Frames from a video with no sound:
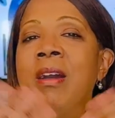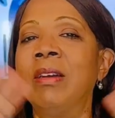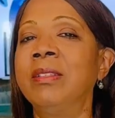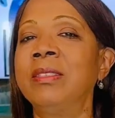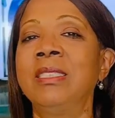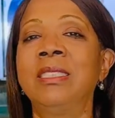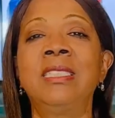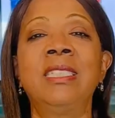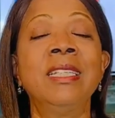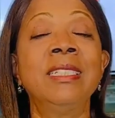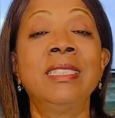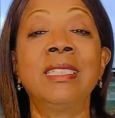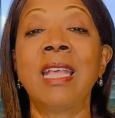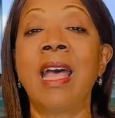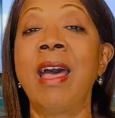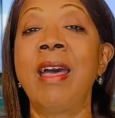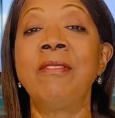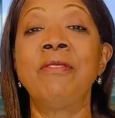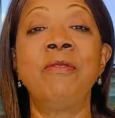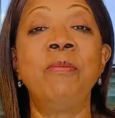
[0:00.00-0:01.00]
since
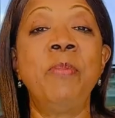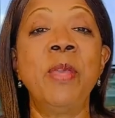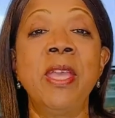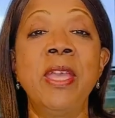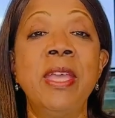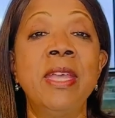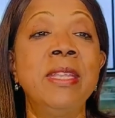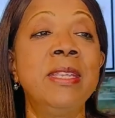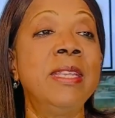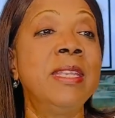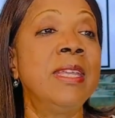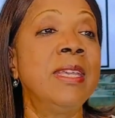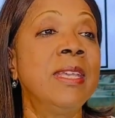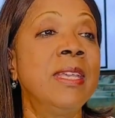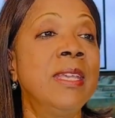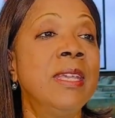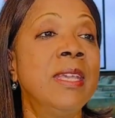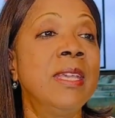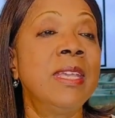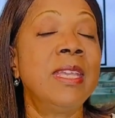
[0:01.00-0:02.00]
I've been
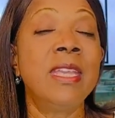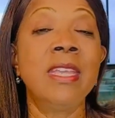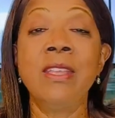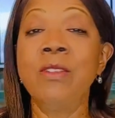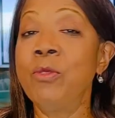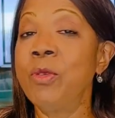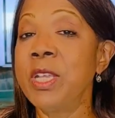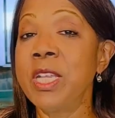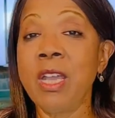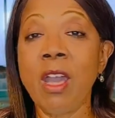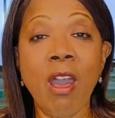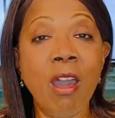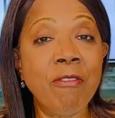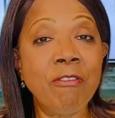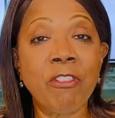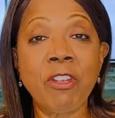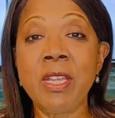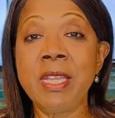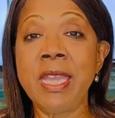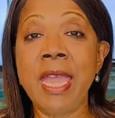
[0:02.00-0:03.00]
in
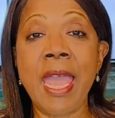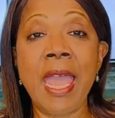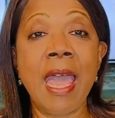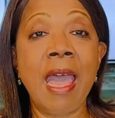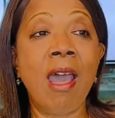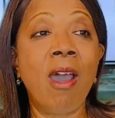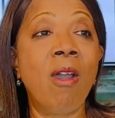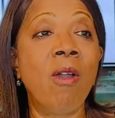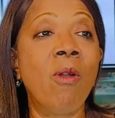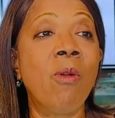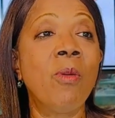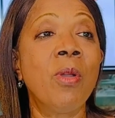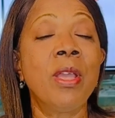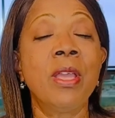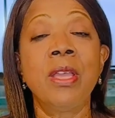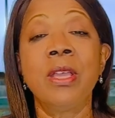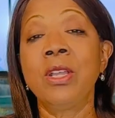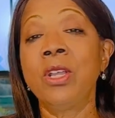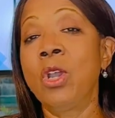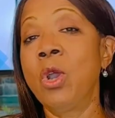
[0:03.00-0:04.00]
recovery now,
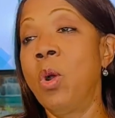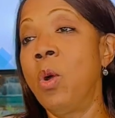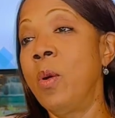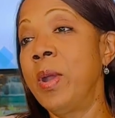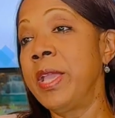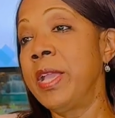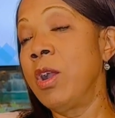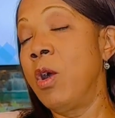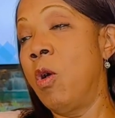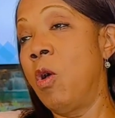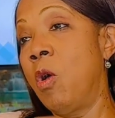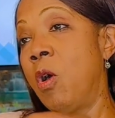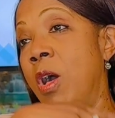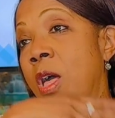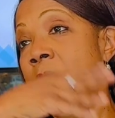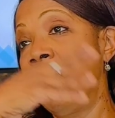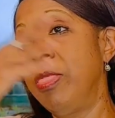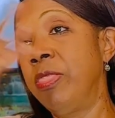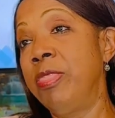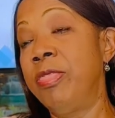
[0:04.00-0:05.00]
going
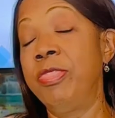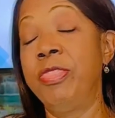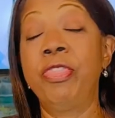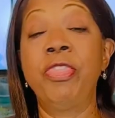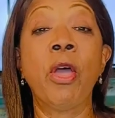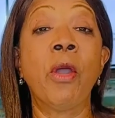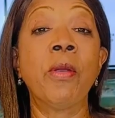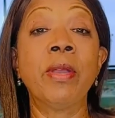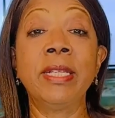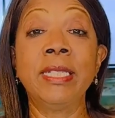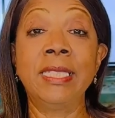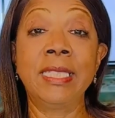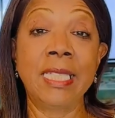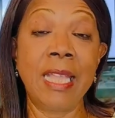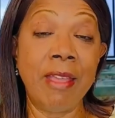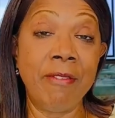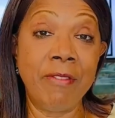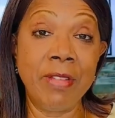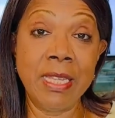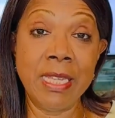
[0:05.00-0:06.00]
on
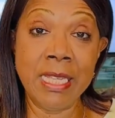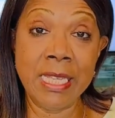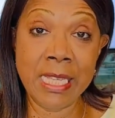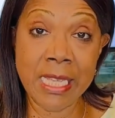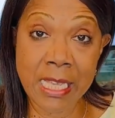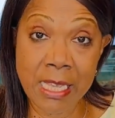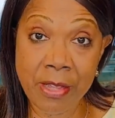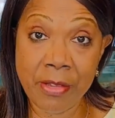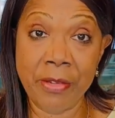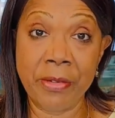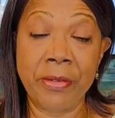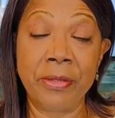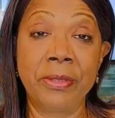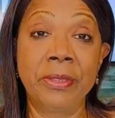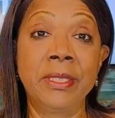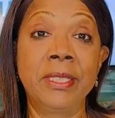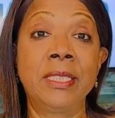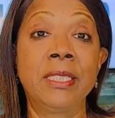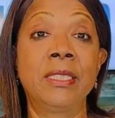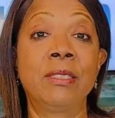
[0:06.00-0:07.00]
37
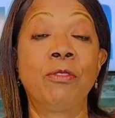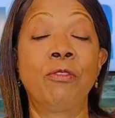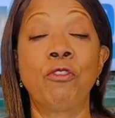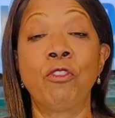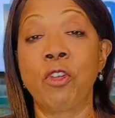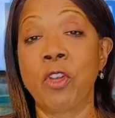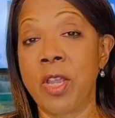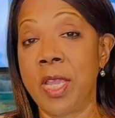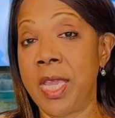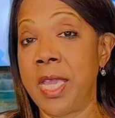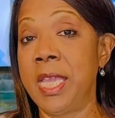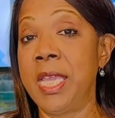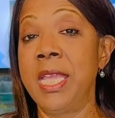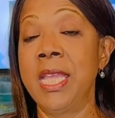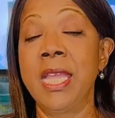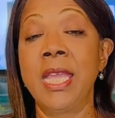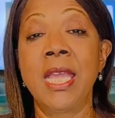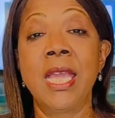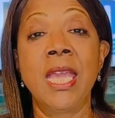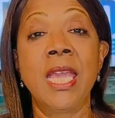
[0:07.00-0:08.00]
years free,
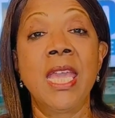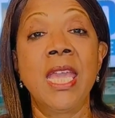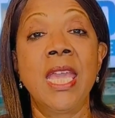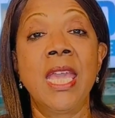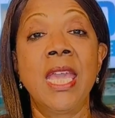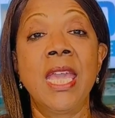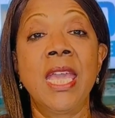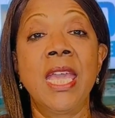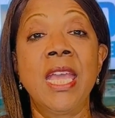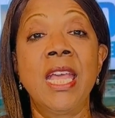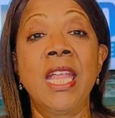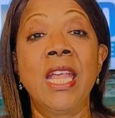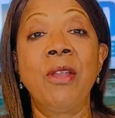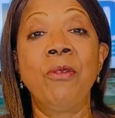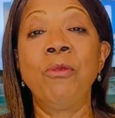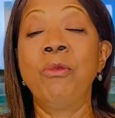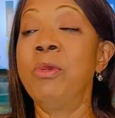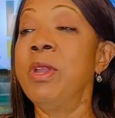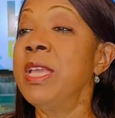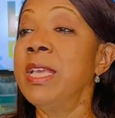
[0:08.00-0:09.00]

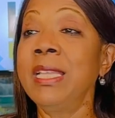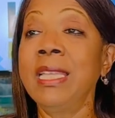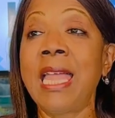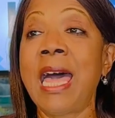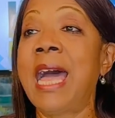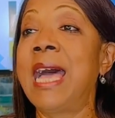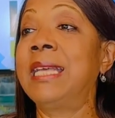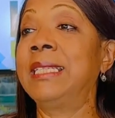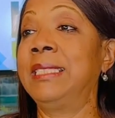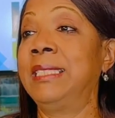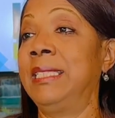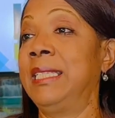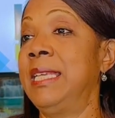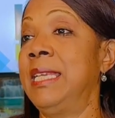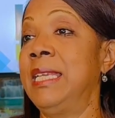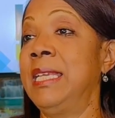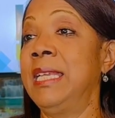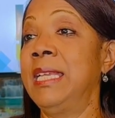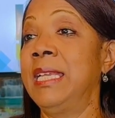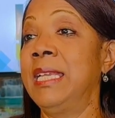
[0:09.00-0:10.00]

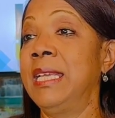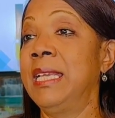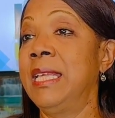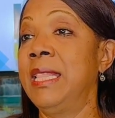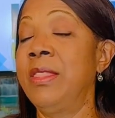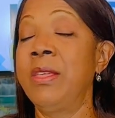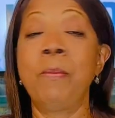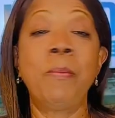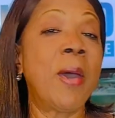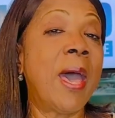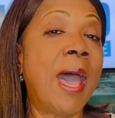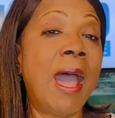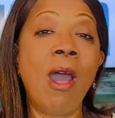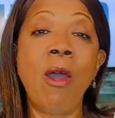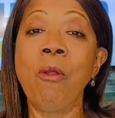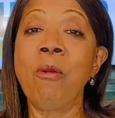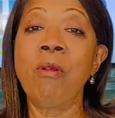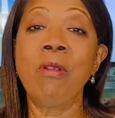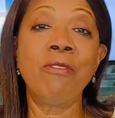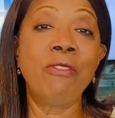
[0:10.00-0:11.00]
realizing the
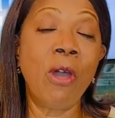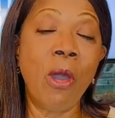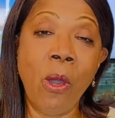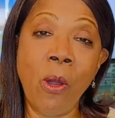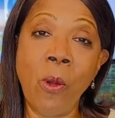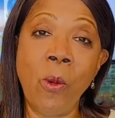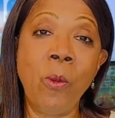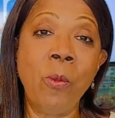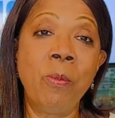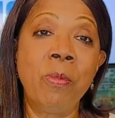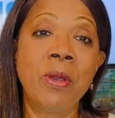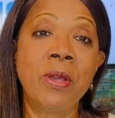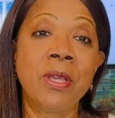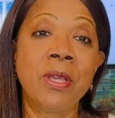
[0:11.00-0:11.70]
power of hope